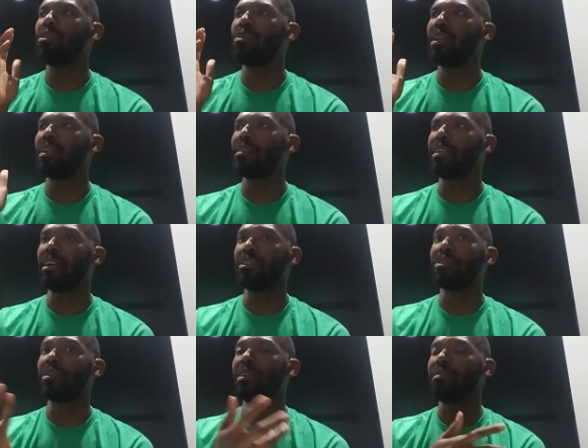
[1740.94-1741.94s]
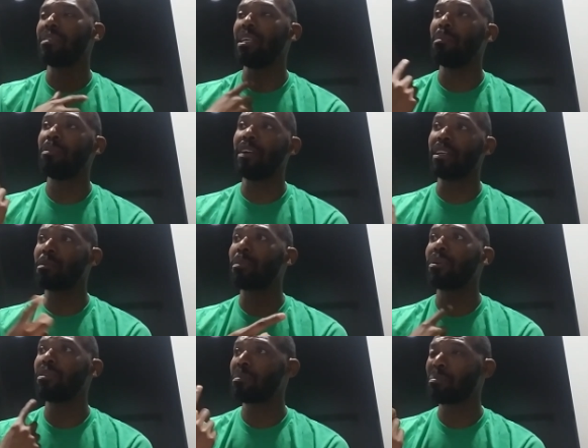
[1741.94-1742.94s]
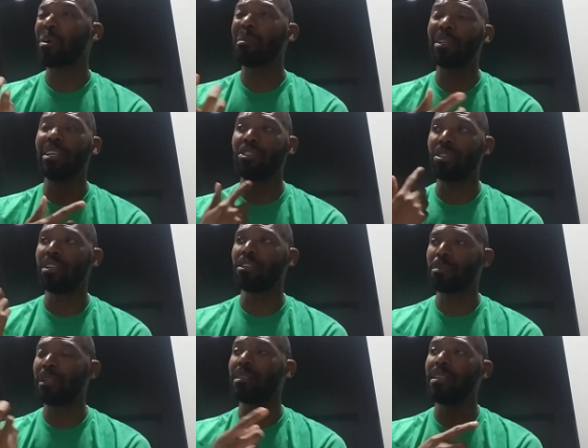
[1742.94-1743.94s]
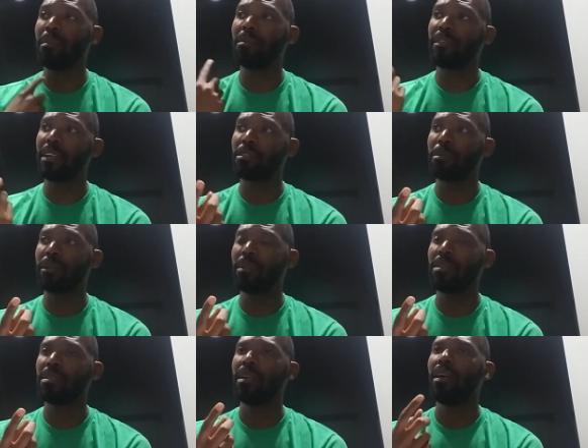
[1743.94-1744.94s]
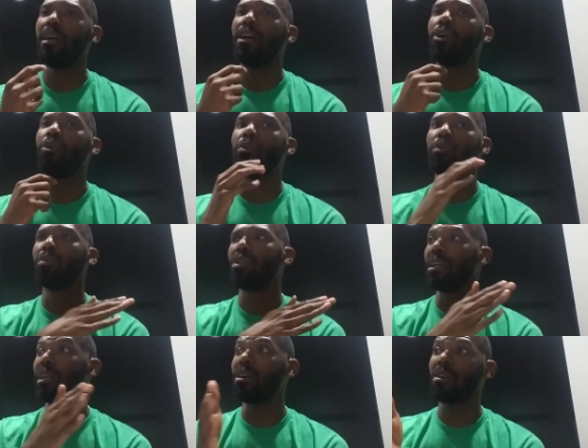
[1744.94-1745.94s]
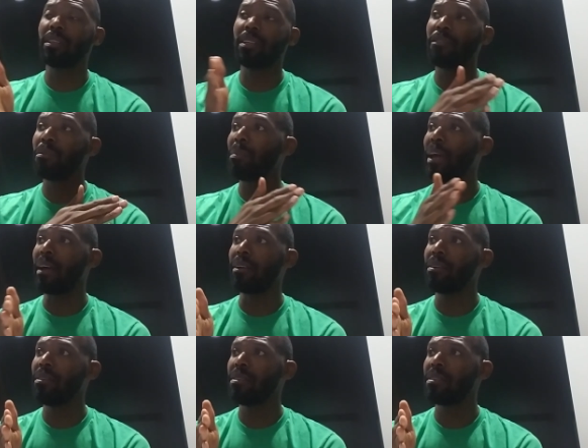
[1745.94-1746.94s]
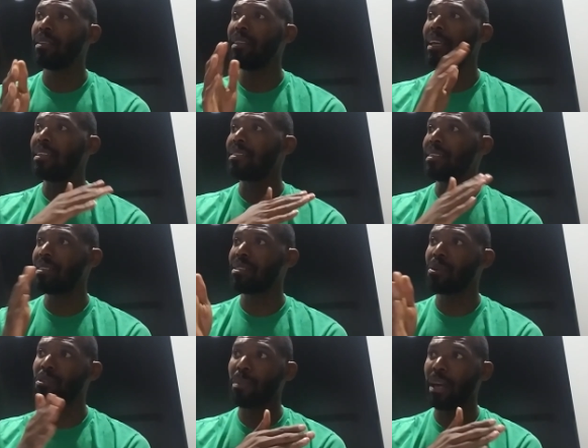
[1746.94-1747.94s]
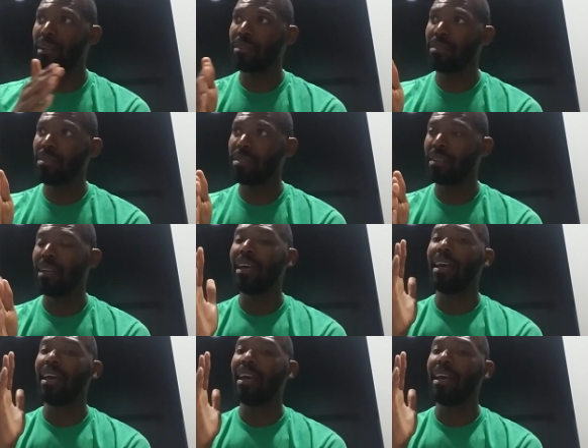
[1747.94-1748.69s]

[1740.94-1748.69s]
get together a team of experts, probably engineers, but a team of experts who look at all the different patterns, they assess those patterns,